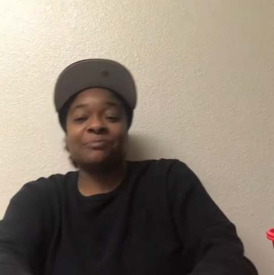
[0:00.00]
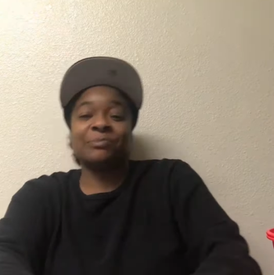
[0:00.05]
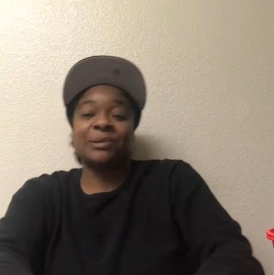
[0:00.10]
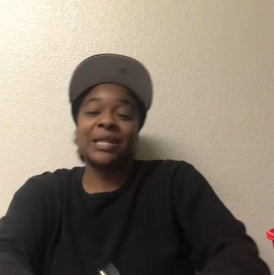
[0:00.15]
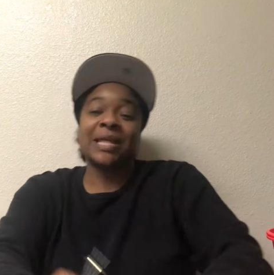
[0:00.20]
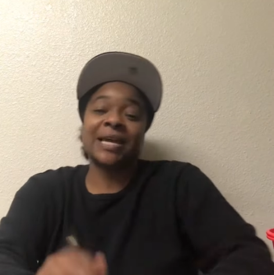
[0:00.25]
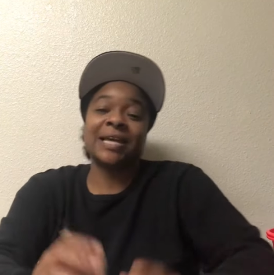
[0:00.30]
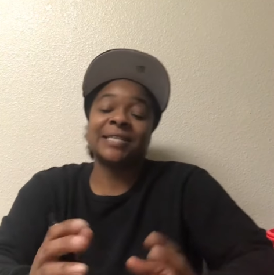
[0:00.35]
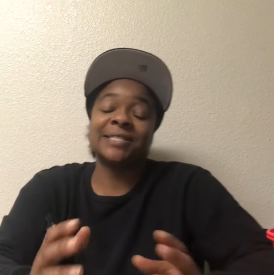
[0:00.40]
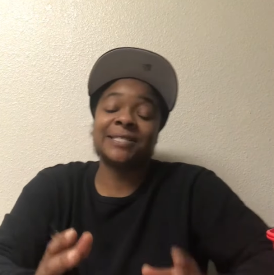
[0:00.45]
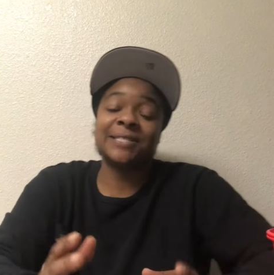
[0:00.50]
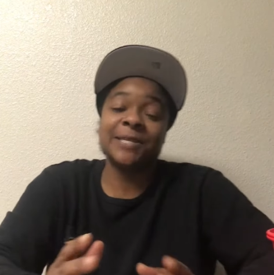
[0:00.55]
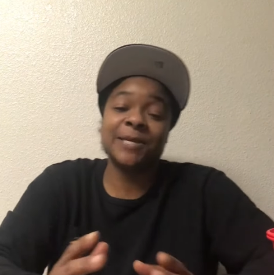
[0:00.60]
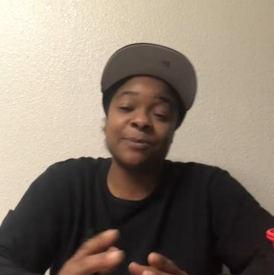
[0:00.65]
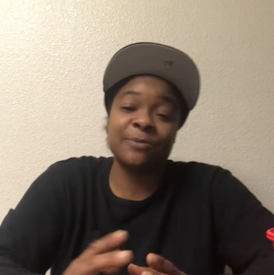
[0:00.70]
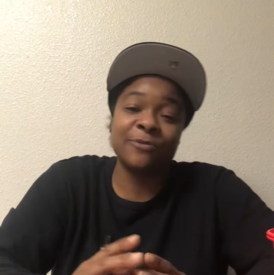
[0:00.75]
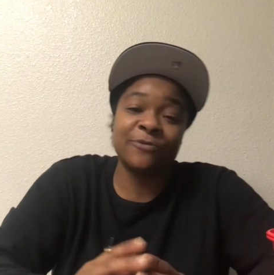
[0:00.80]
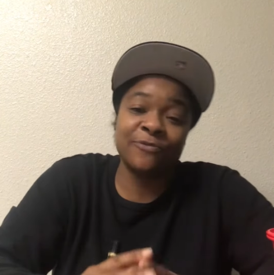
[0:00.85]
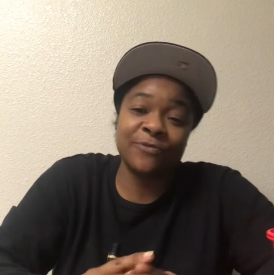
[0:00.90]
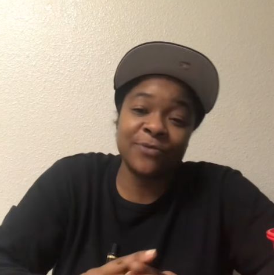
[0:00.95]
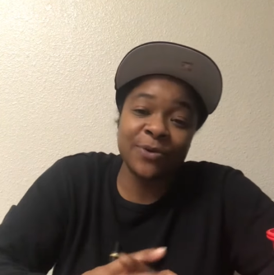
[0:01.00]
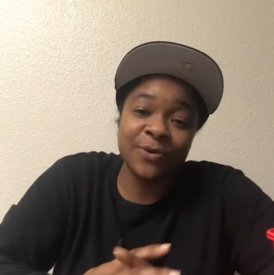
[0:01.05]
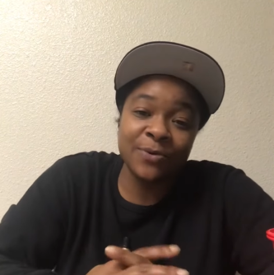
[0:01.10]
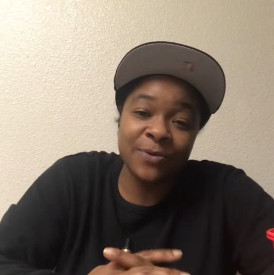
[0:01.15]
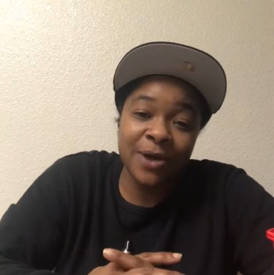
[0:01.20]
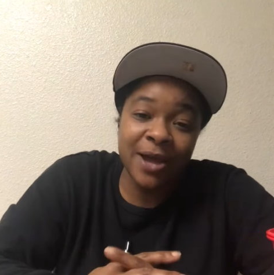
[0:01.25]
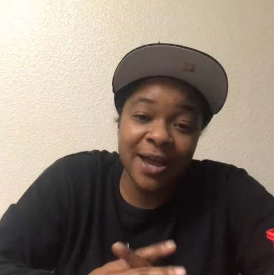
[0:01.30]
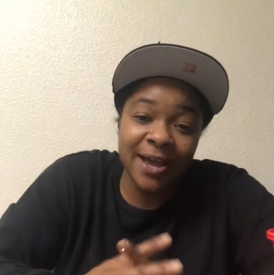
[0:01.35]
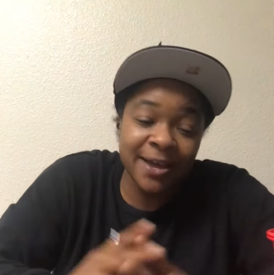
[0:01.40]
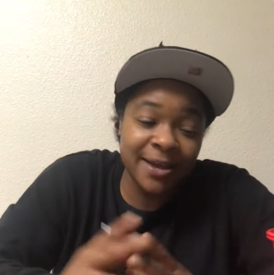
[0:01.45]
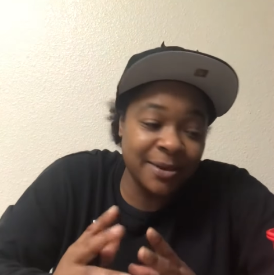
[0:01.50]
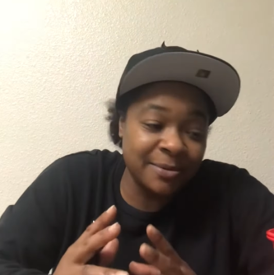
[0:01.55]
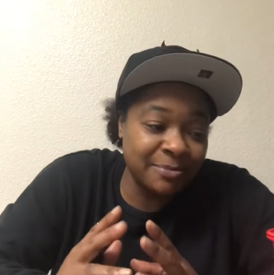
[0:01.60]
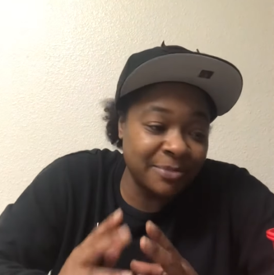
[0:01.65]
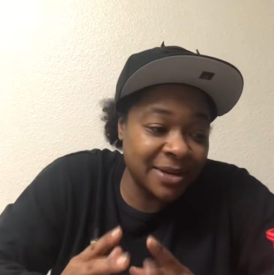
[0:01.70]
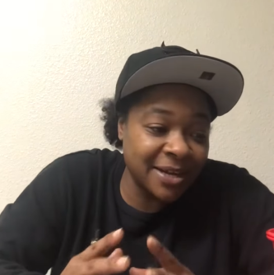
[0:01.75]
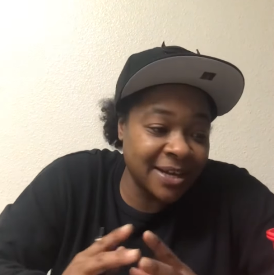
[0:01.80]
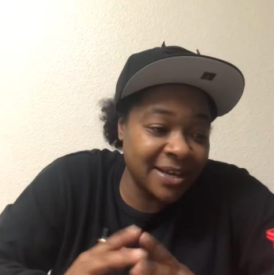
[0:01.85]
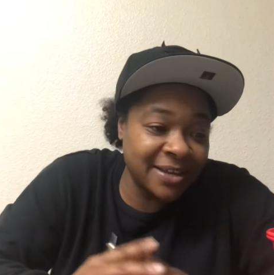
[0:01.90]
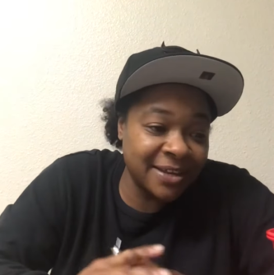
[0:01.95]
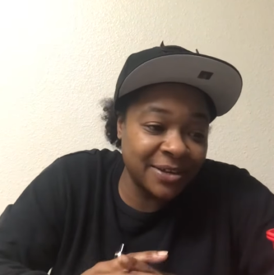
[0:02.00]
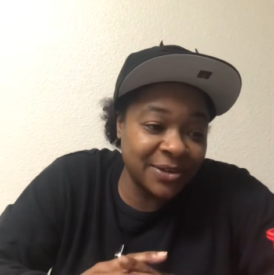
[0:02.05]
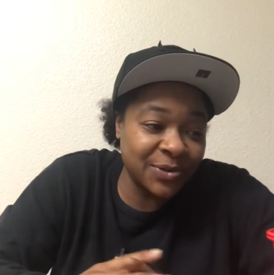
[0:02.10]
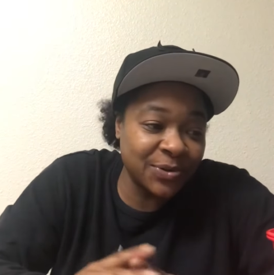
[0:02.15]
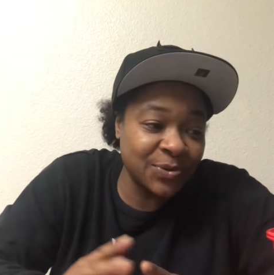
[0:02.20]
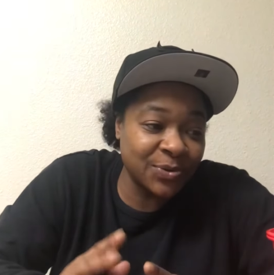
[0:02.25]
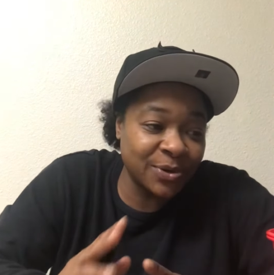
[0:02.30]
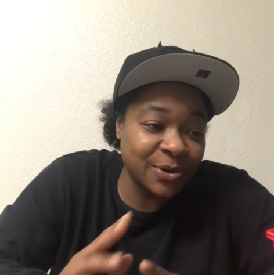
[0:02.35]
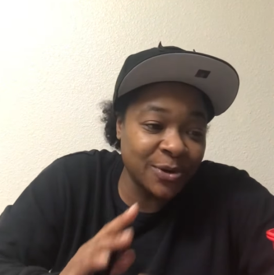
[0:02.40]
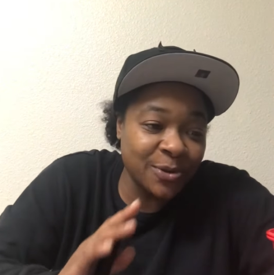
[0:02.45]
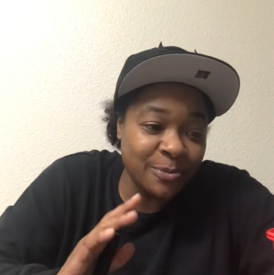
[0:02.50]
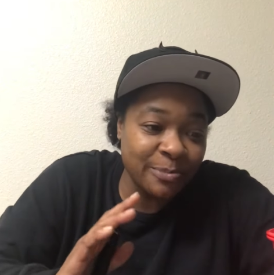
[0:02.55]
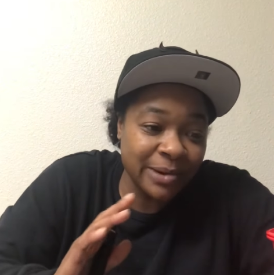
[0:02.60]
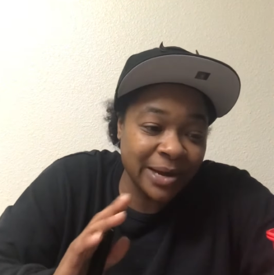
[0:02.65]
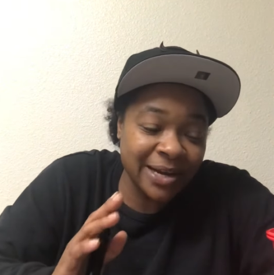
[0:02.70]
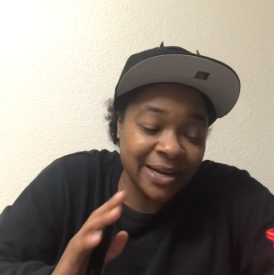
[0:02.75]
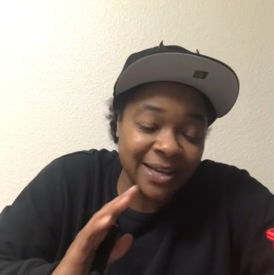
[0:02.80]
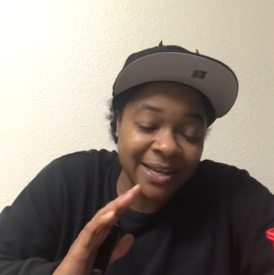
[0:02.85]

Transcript: But like I said before, I am not ignoring nobody.